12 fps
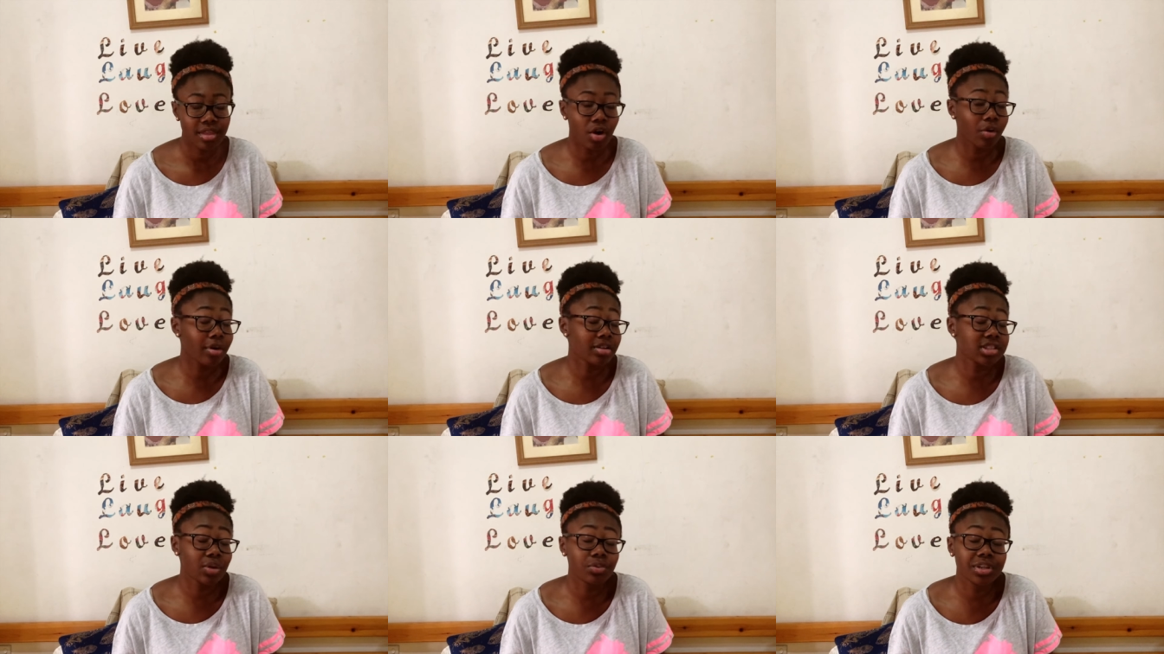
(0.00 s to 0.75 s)
or
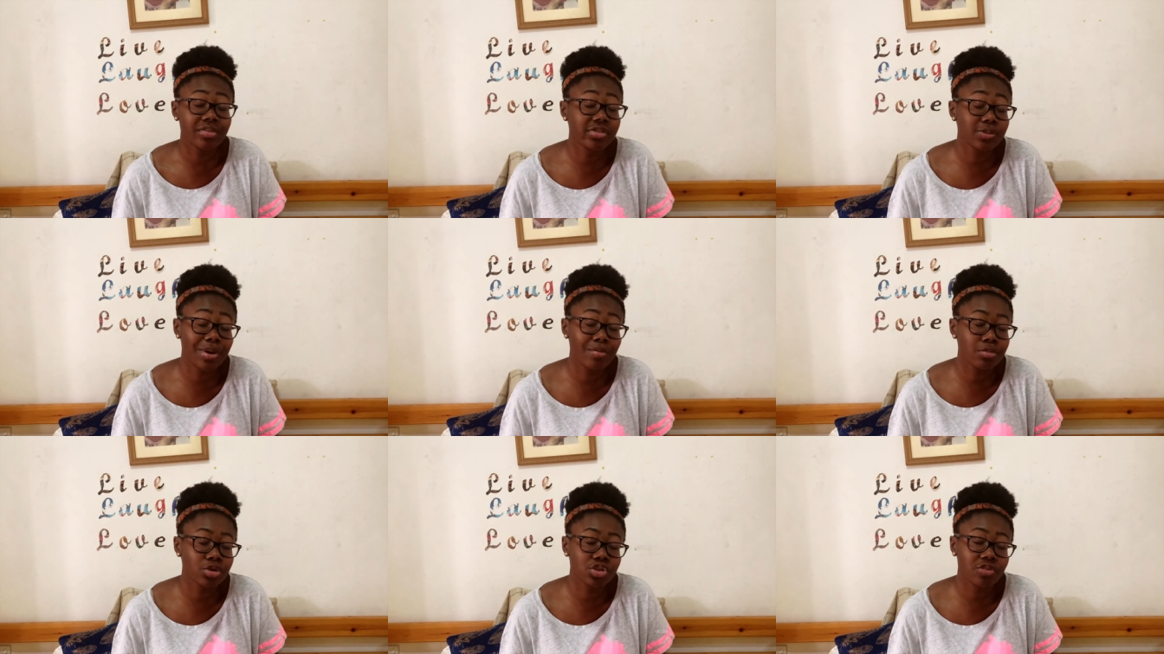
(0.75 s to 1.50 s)
else I wouldn't have
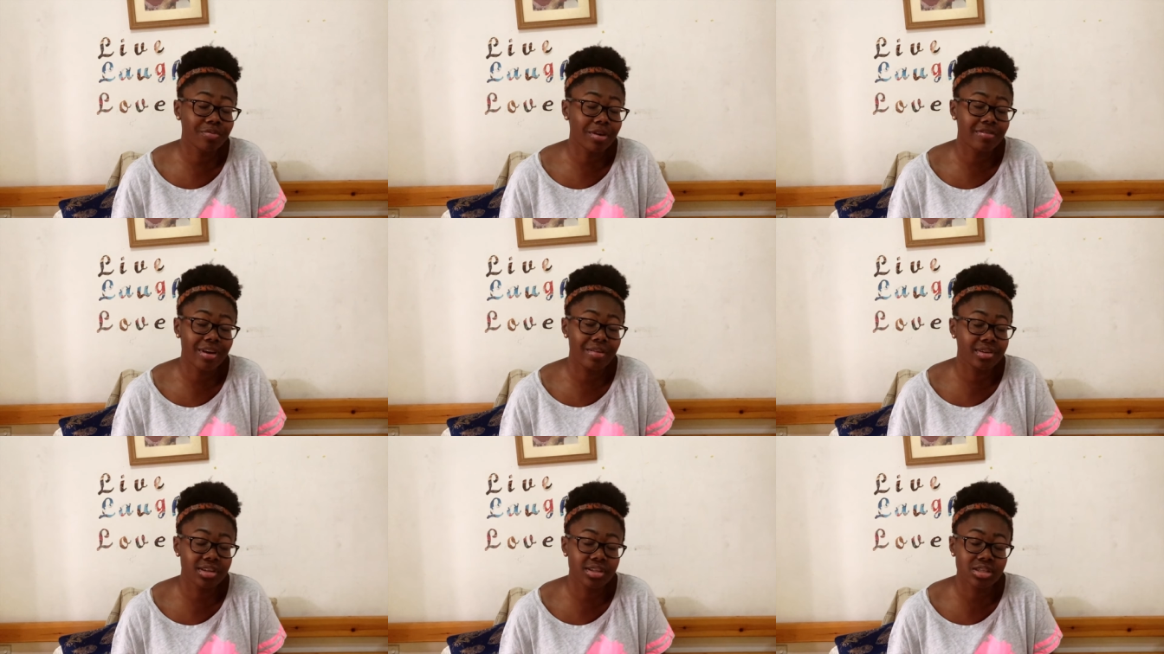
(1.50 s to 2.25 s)
spent most of my five
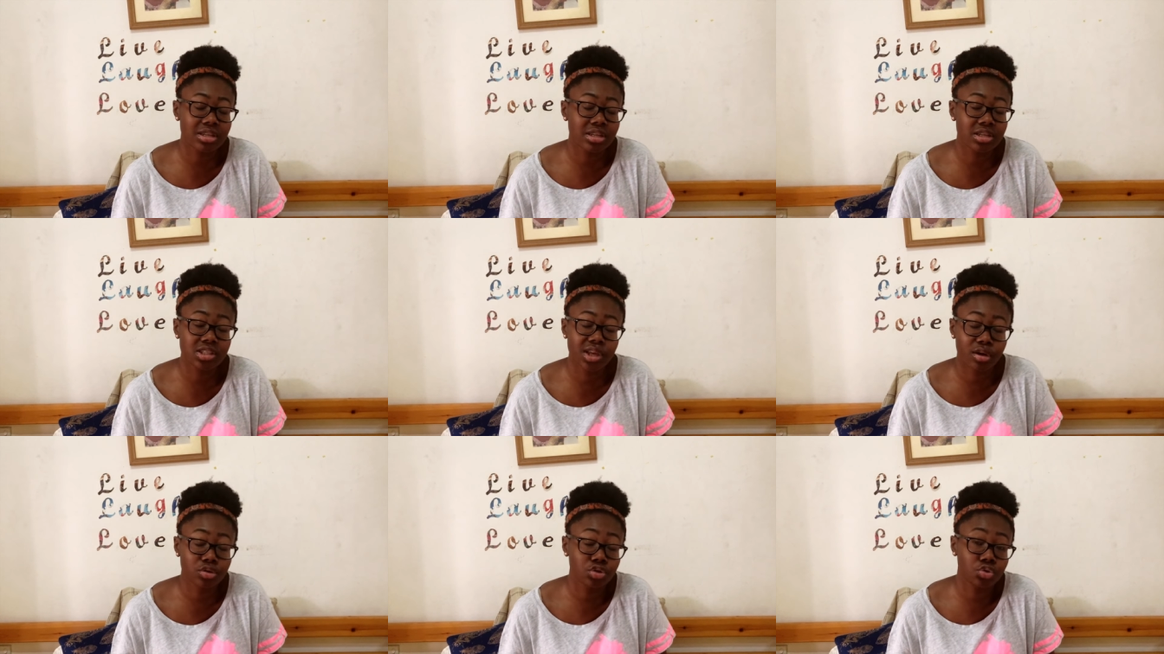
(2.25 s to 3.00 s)
years in
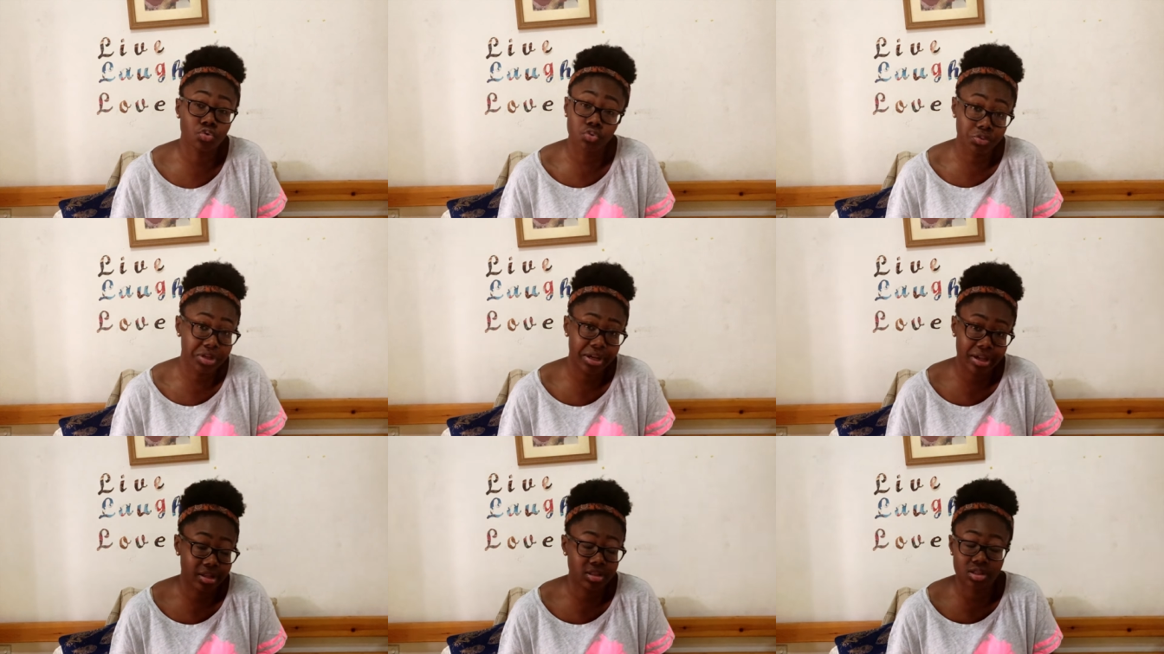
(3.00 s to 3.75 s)
secondary school reading
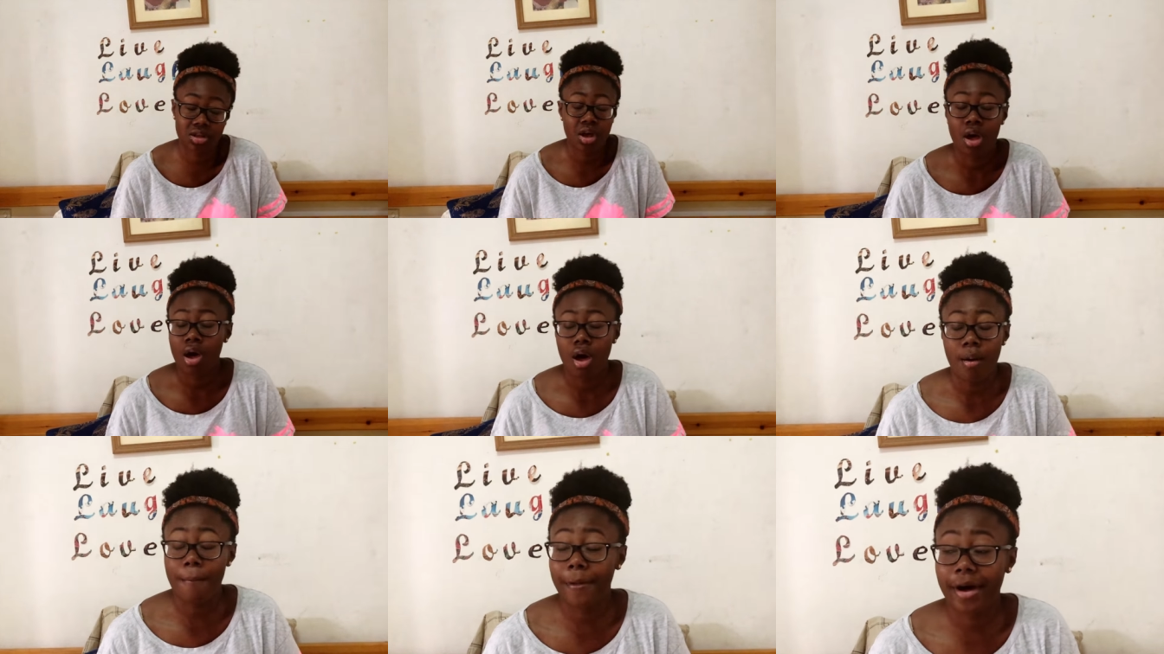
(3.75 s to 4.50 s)
it
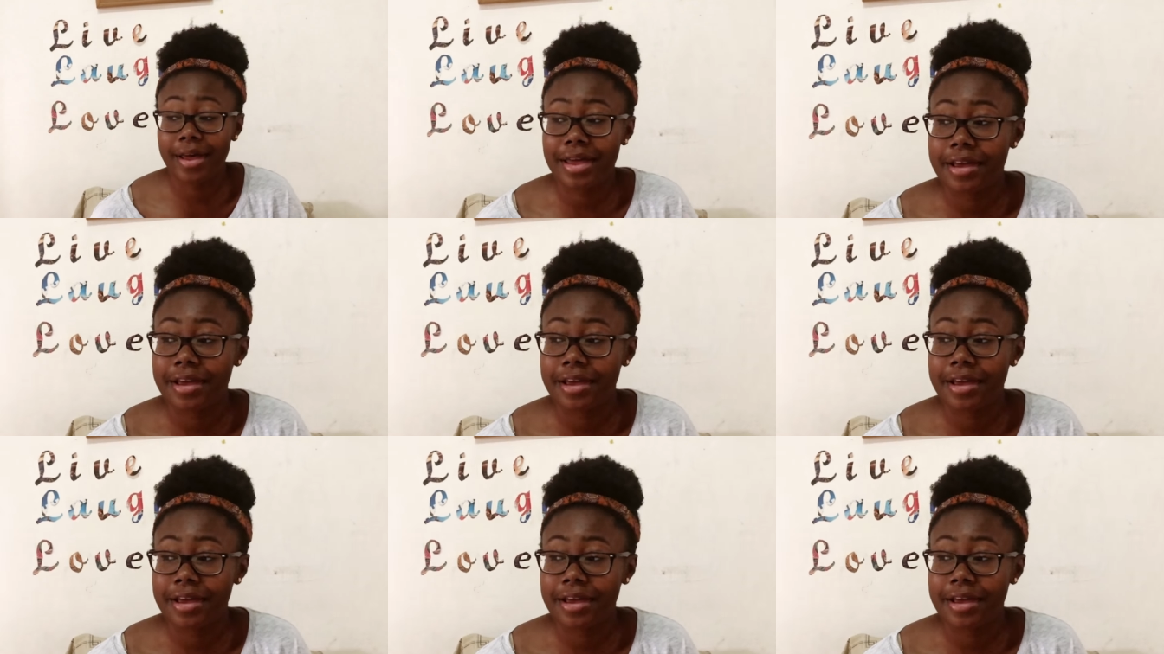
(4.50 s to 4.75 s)
but